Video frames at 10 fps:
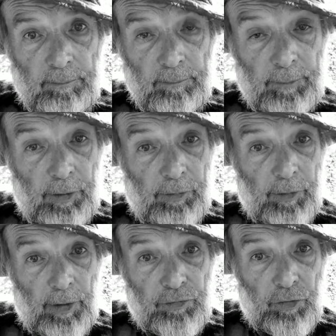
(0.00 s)
there's
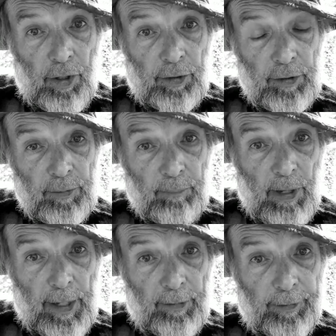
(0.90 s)
that check in the
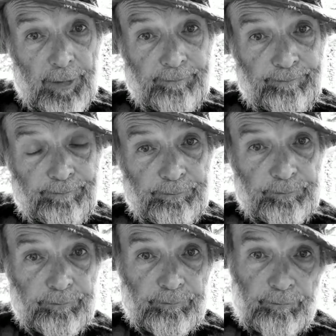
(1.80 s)
mail, huh?
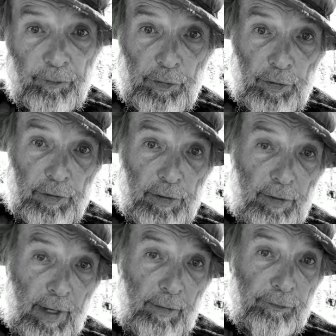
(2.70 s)

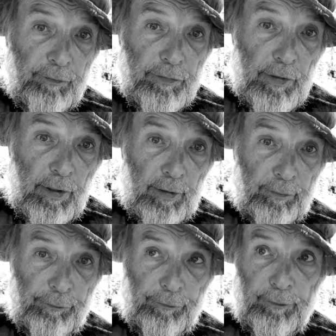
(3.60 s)

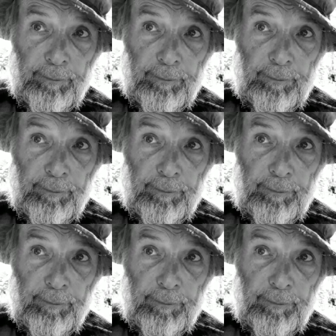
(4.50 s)
$30,000.